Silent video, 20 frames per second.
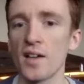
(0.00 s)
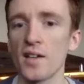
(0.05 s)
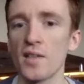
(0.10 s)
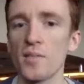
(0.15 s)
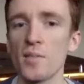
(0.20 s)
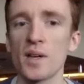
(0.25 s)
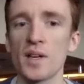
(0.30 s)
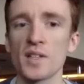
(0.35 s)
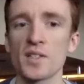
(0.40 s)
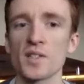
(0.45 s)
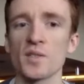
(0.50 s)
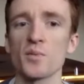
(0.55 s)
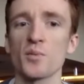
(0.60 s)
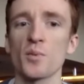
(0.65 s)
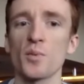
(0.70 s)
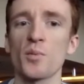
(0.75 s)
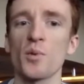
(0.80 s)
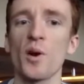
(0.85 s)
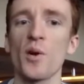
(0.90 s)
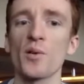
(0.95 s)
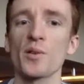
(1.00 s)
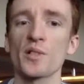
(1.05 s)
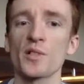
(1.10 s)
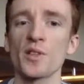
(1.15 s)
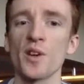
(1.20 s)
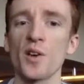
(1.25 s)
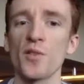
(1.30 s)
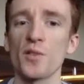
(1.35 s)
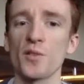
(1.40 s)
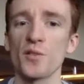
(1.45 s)
because we're probably
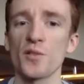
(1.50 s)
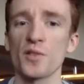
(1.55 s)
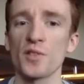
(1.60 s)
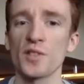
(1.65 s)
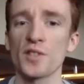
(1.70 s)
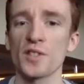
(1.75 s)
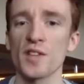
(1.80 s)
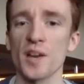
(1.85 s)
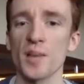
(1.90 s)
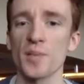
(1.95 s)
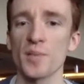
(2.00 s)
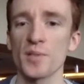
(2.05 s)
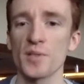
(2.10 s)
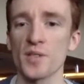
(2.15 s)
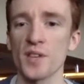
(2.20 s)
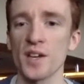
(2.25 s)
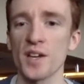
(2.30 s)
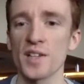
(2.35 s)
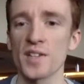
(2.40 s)
solving for the sample size